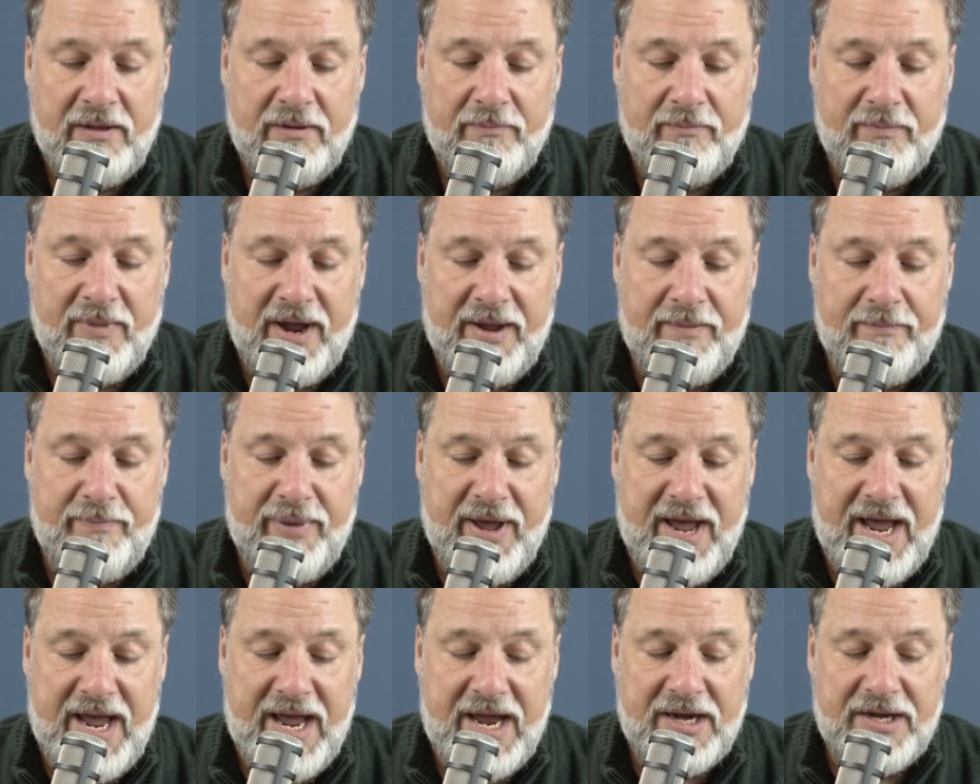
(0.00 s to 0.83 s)
My
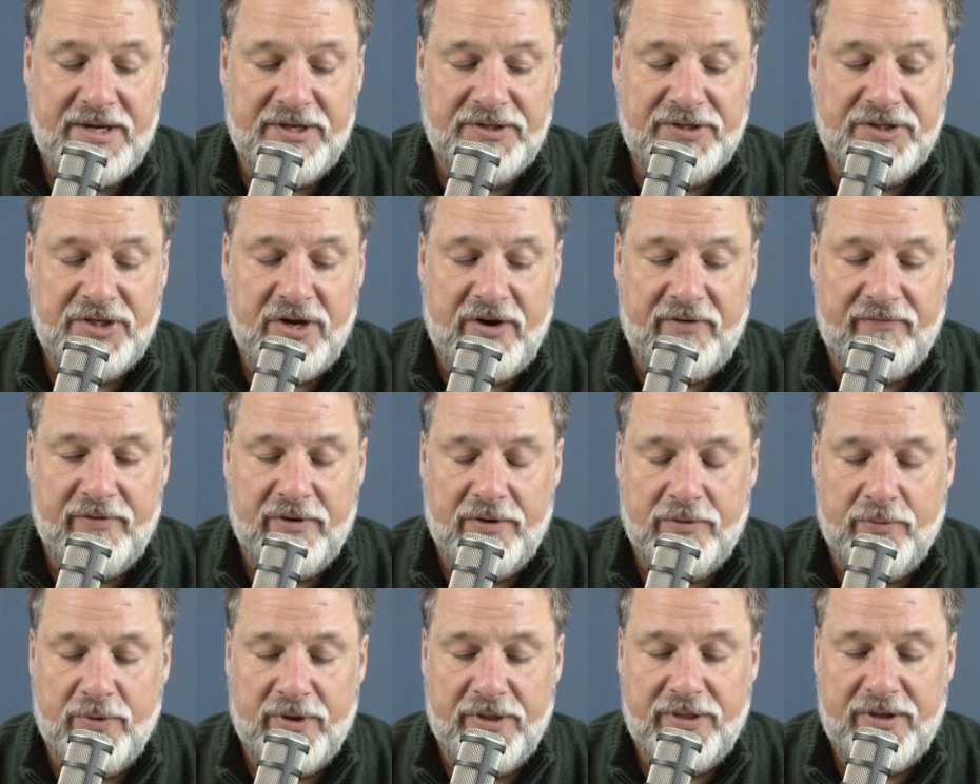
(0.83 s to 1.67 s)
back is
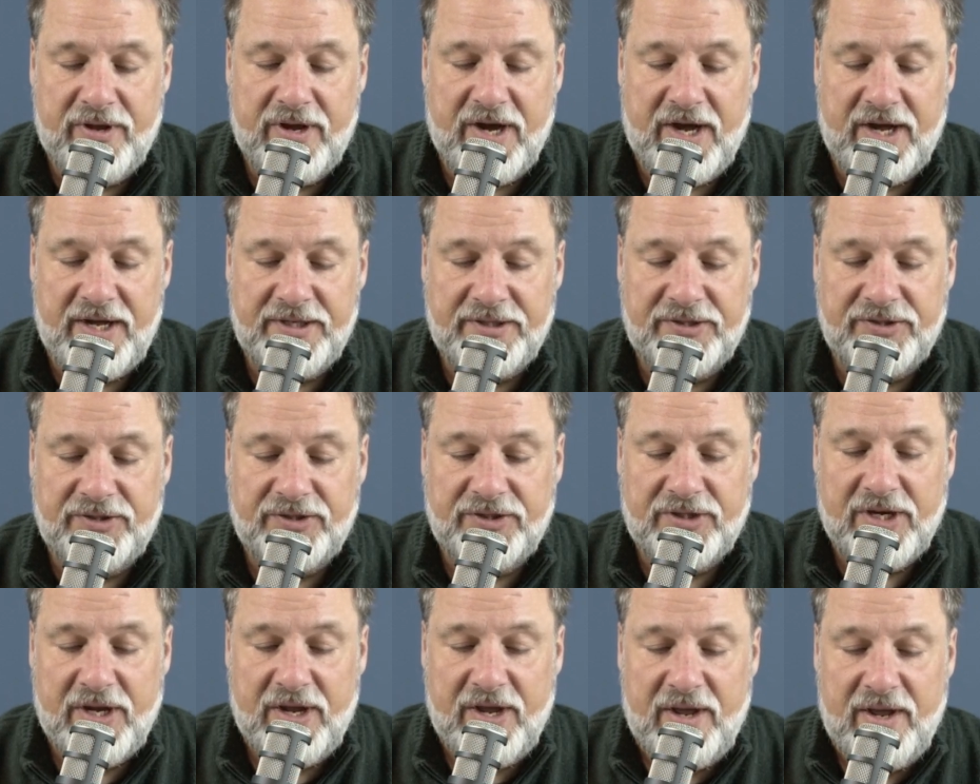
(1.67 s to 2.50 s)
covered with
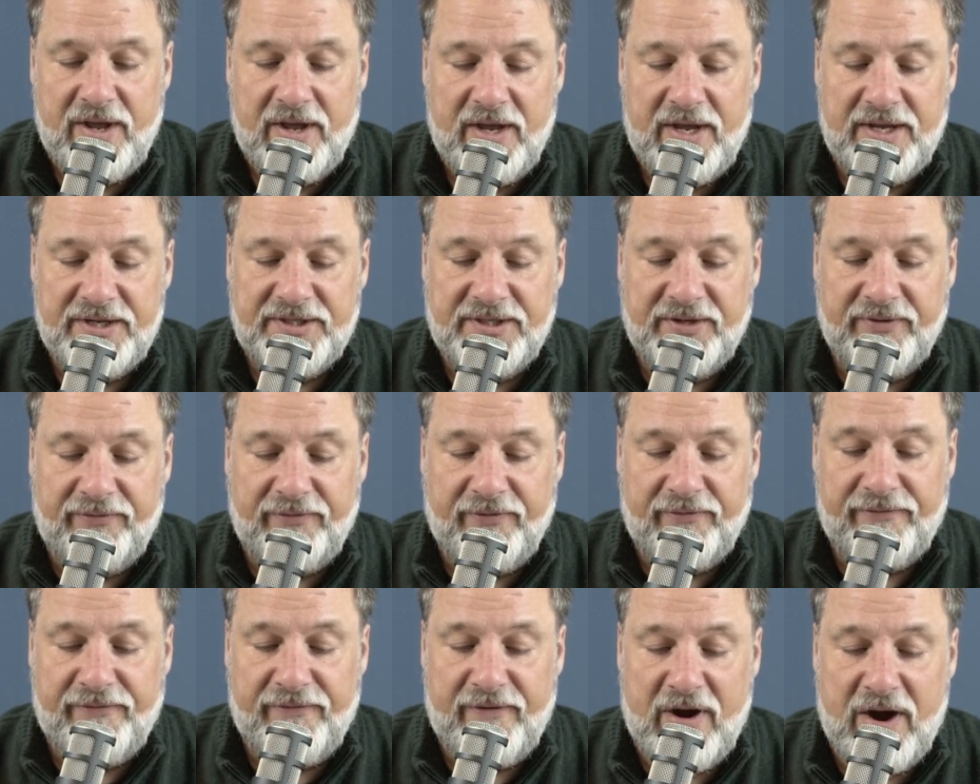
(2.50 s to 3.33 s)
cuts, as if
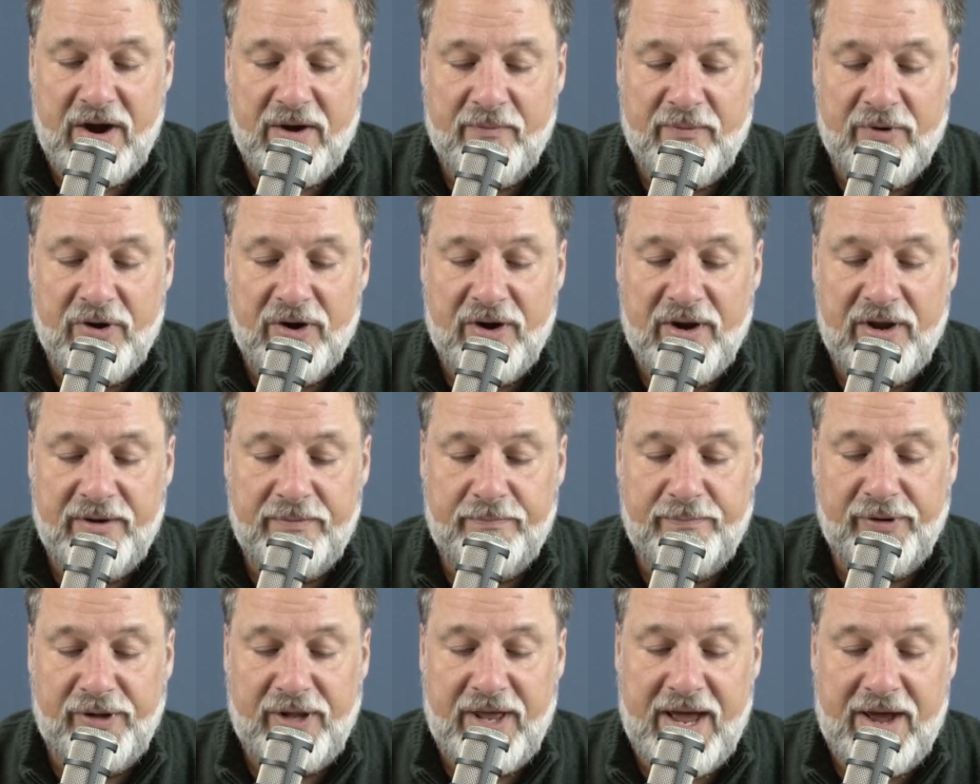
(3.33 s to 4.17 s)
a farmer
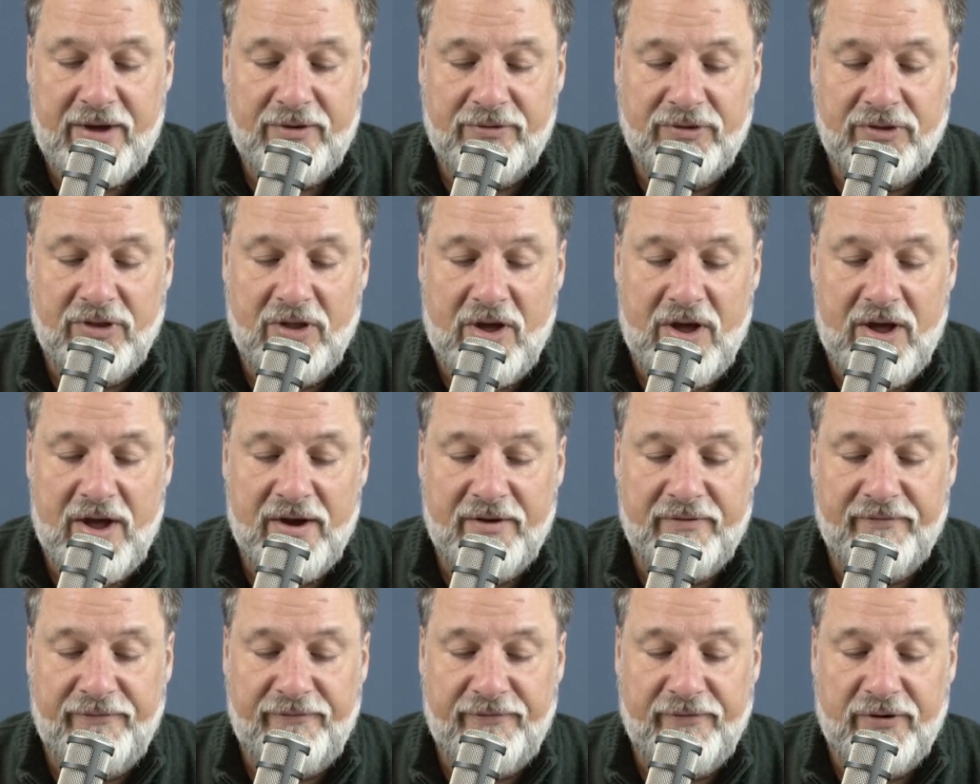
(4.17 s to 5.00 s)
had plowed
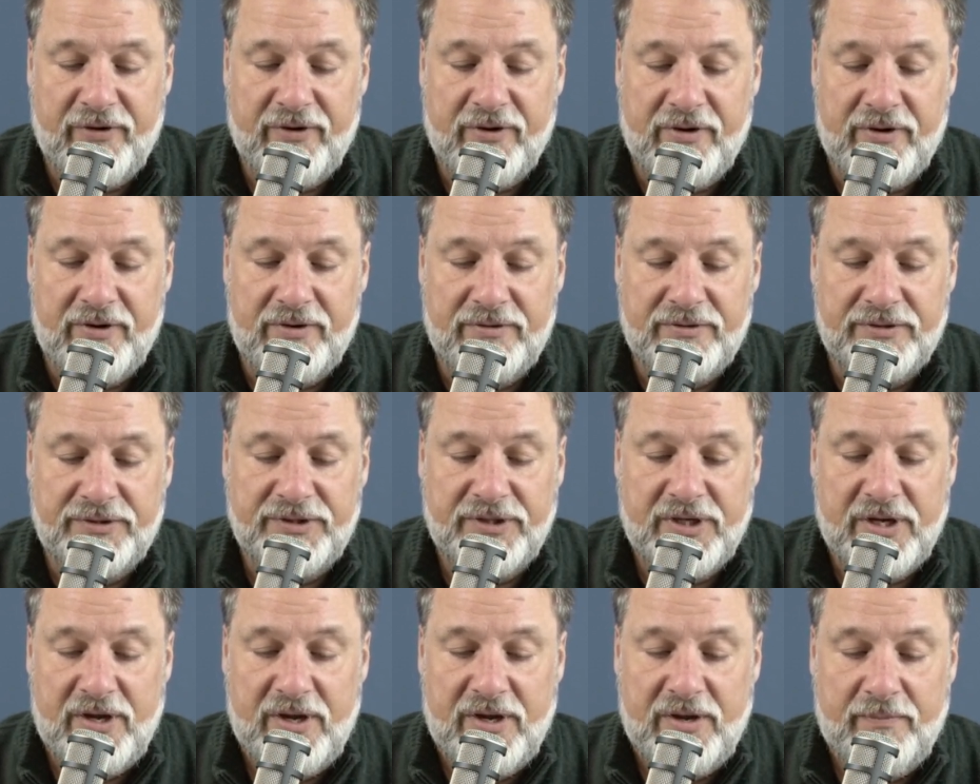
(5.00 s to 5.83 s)
long
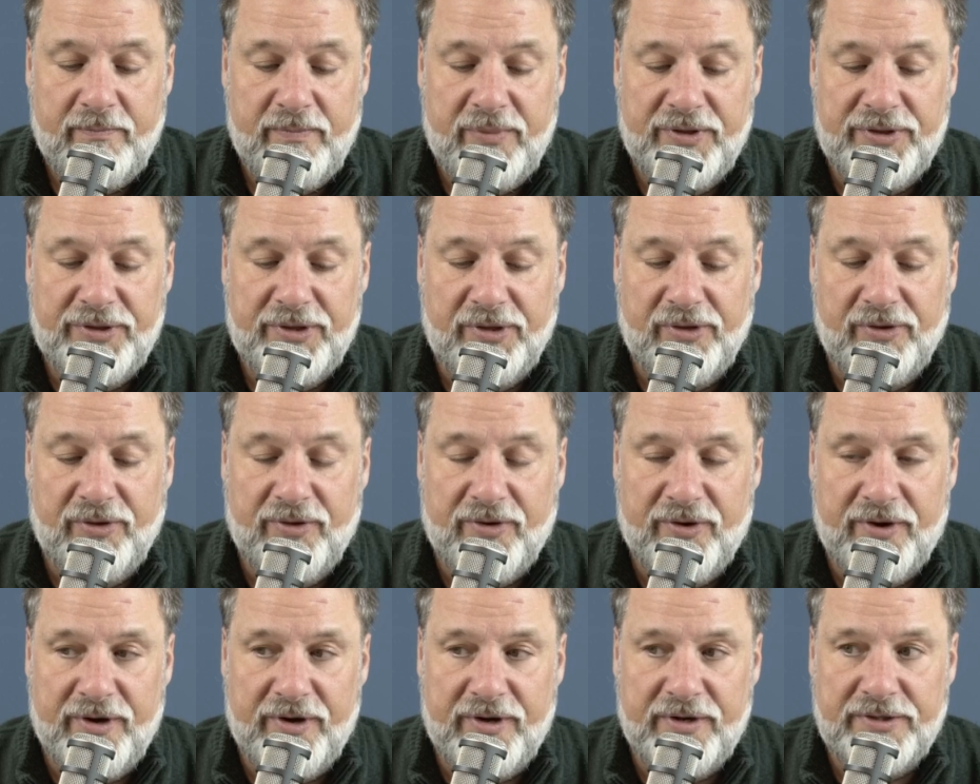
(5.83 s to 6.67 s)
furrows. But the
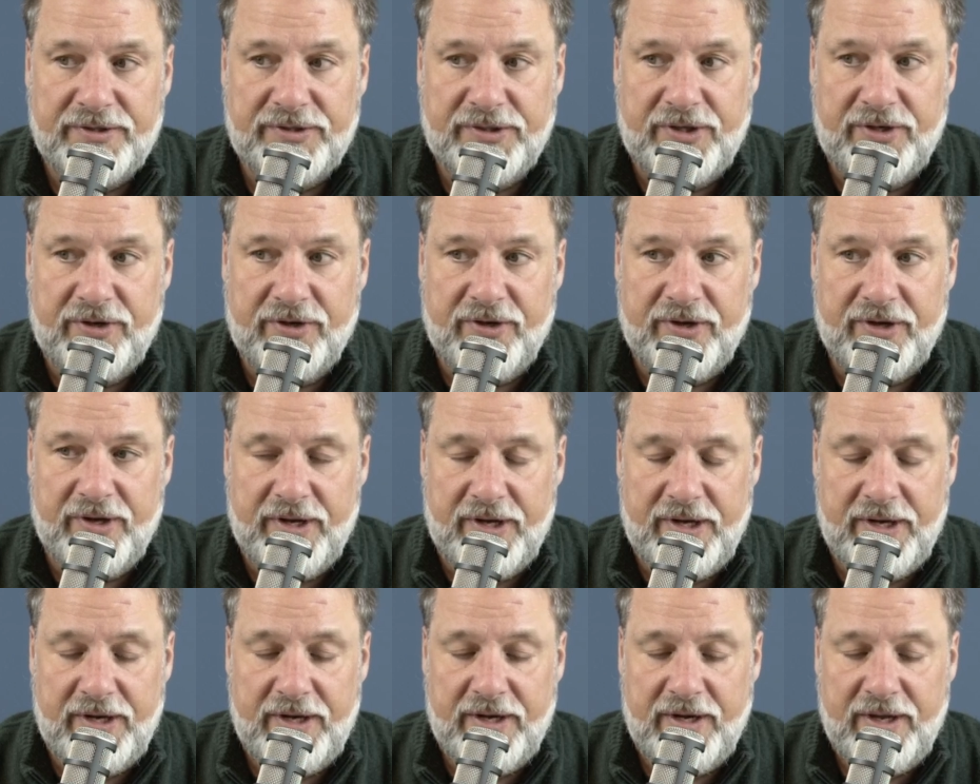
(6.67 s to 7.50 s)
Lord is
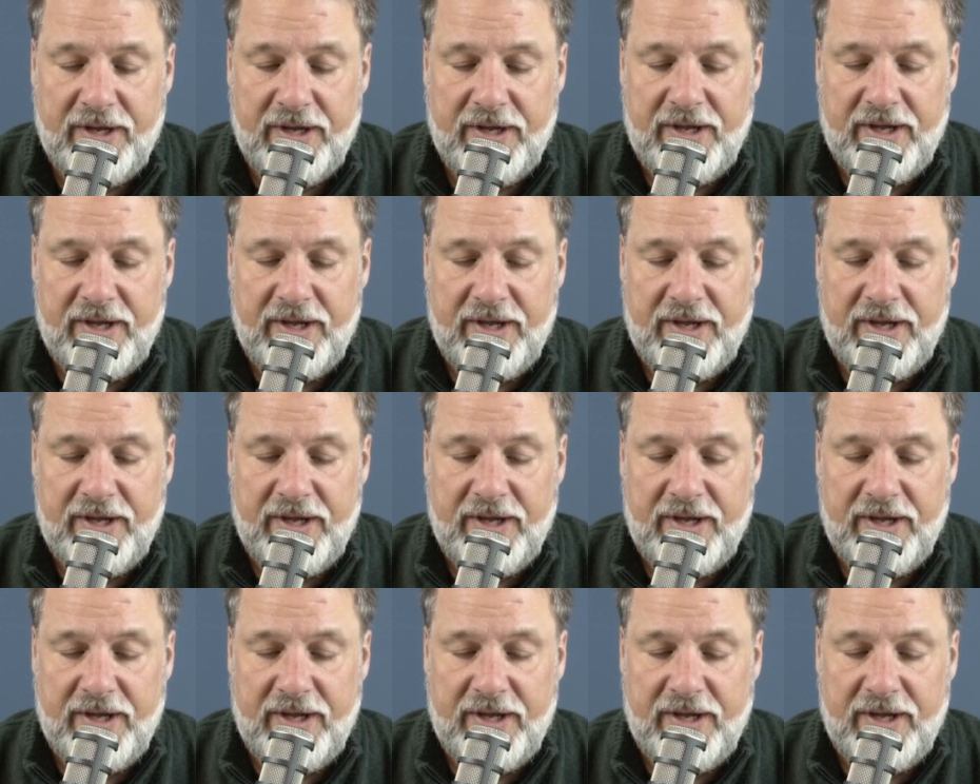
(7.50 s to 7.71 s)
good.